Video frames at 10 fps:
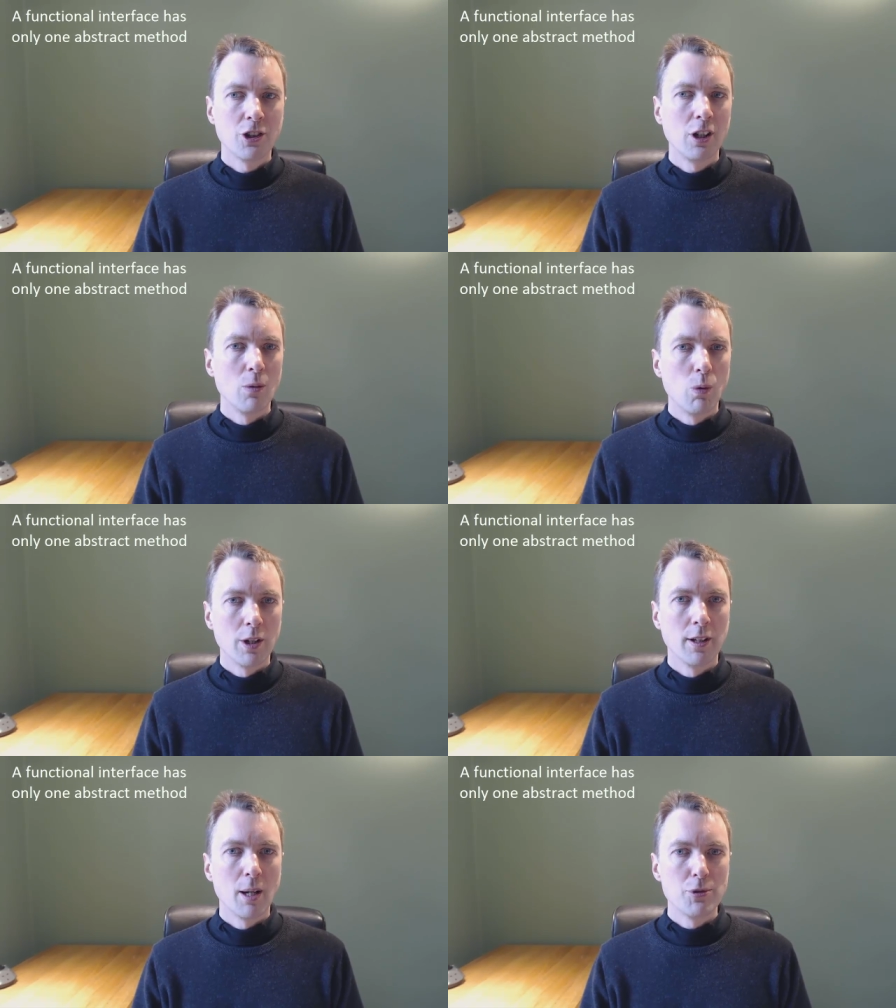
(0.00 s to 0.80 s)
only
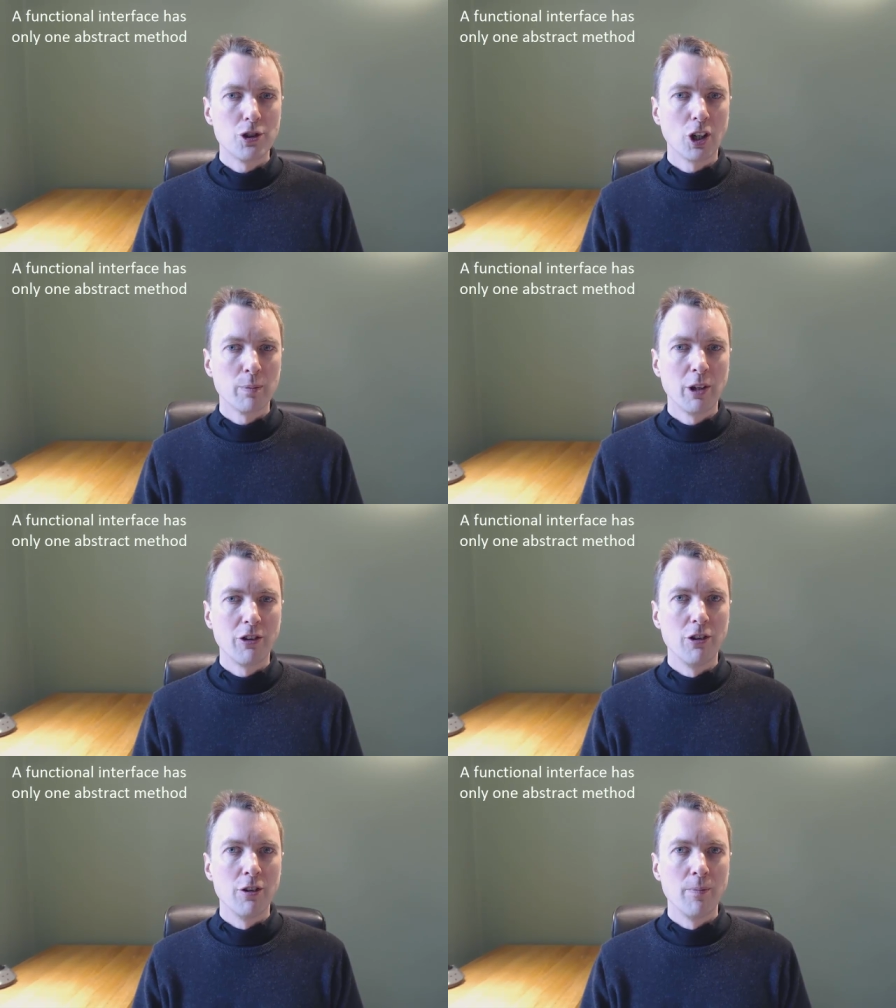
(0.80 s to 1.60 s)
one abstract
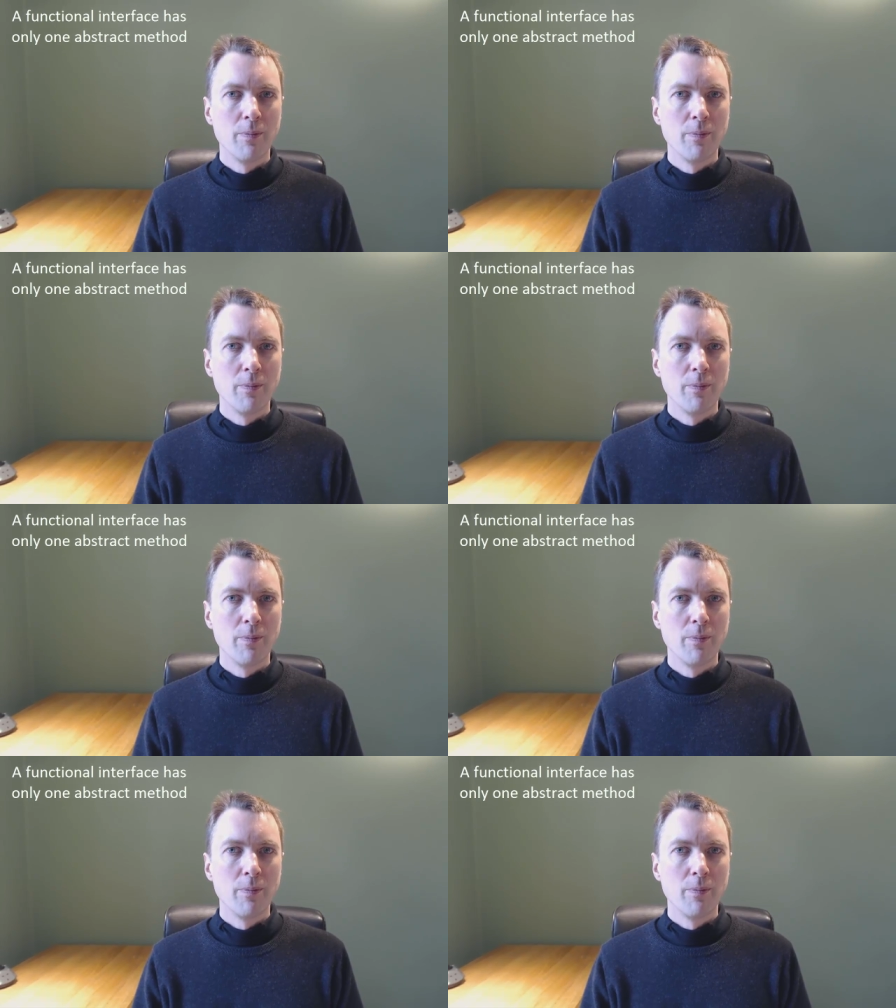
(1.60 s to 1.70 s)
method.